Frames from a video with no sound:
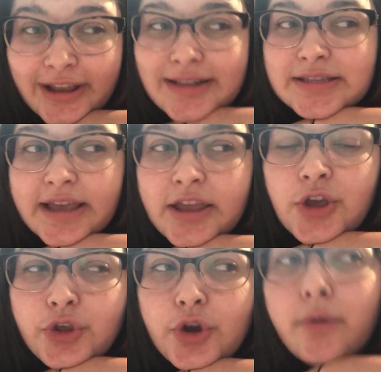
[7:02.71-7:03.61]
It's like
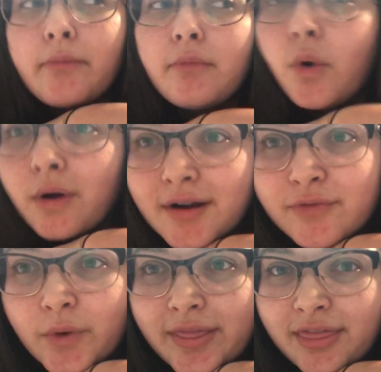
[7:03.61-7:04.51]
you're more
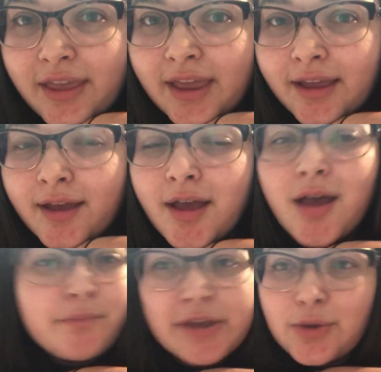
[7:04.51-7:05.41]
of one thing,
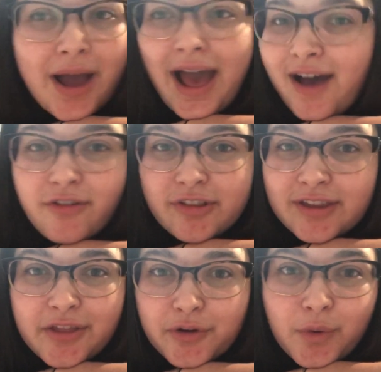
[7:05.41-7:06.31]
but you have all
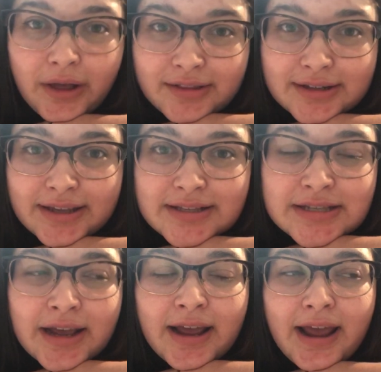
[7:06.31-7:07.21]
the other
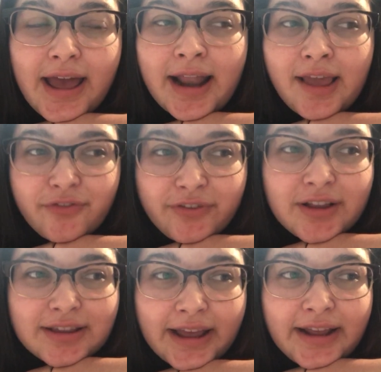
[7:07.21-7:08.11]
qualities. And I
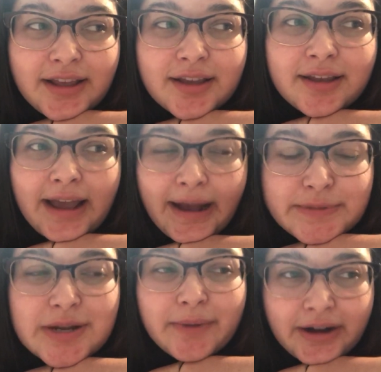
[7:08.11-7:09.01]
feel like
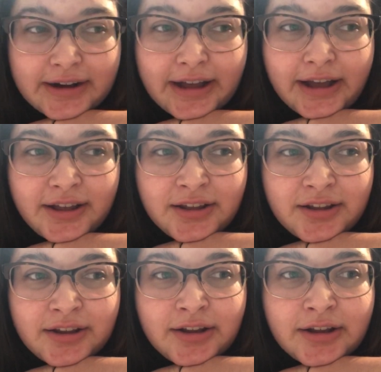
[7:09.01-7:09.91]
Captain America
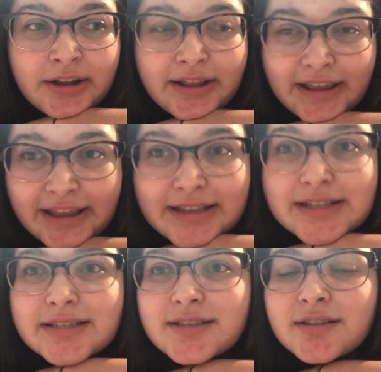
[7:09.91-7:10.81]

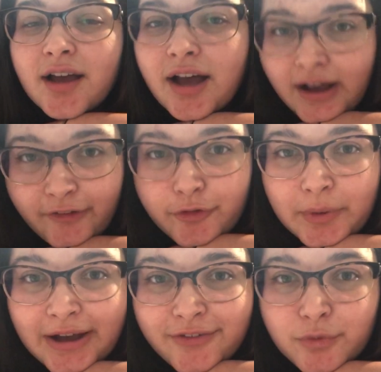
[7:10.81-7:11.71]
is a
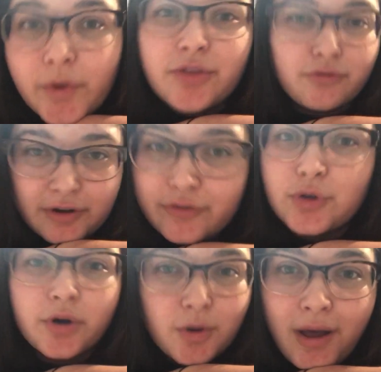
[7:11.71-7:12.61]
Hufflepuff with
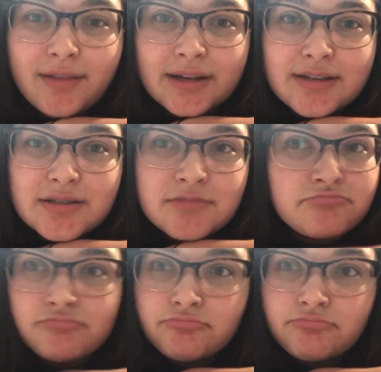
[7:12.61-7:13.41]
Gryffindor qualities.